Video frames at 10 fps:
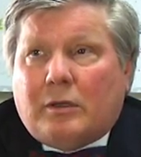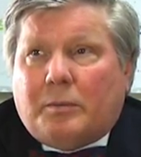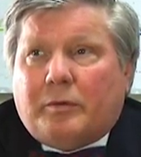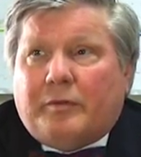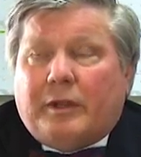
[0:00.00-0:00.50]

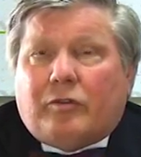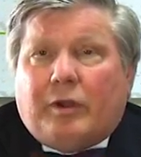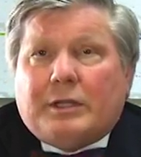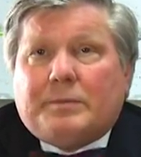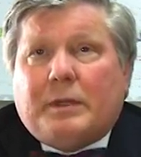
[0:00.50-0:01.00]
to prevent
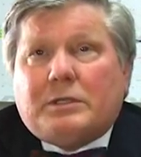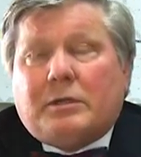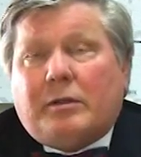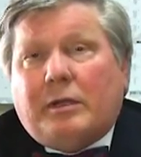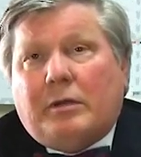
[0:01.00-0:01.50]

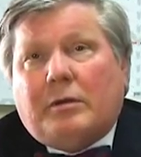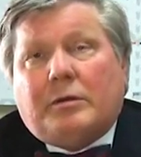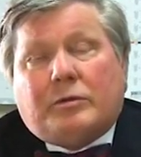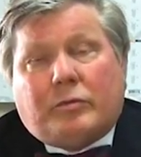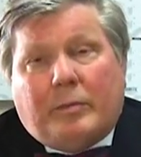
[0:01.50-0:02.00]
transmission of the
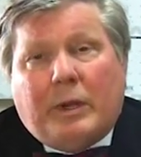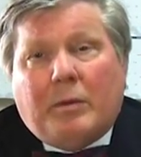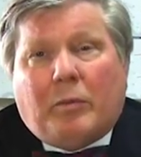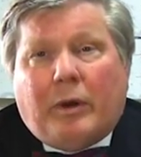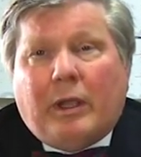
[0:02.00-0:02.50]
illness.
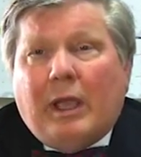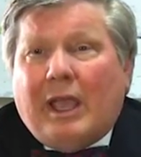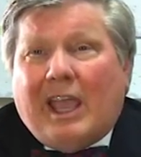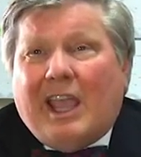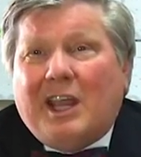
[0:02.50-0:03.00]
Remembering,
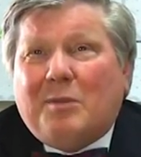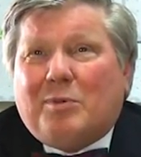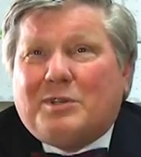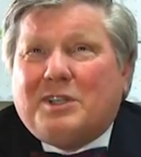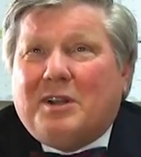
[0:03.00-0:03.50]

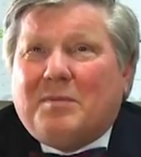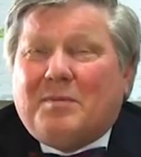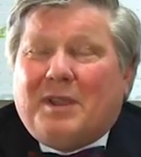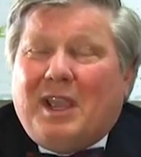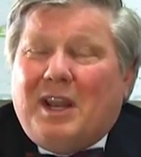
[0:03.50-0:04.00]

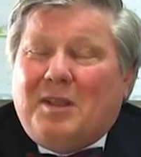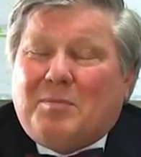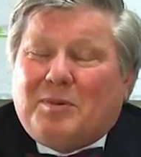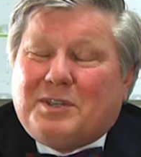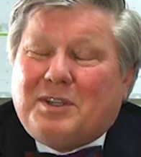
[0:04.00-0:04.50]

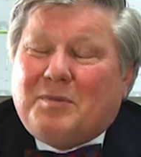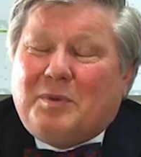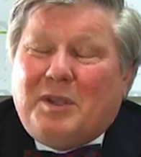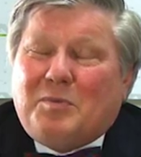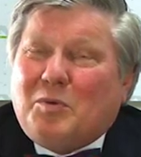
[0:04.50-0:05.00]
80% of
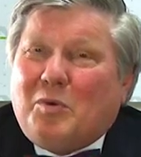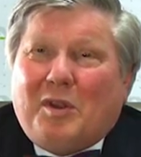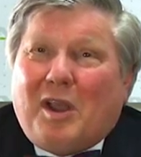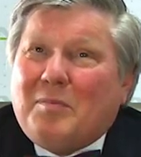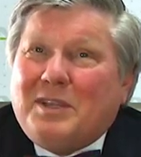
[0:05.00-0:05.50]
people will
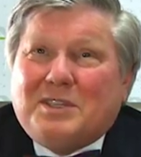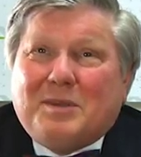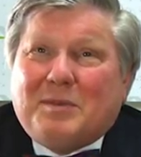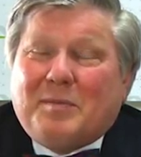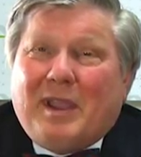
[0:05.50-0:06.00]
not be
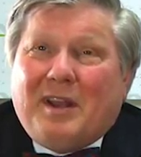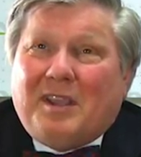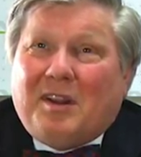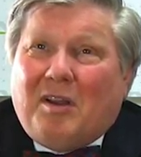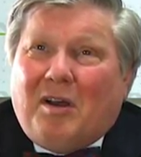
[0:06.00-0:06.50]

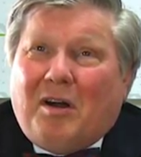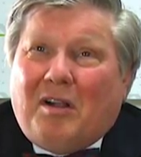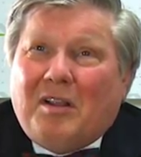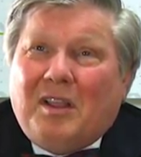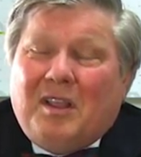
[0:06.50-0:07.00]
symptomatic at all.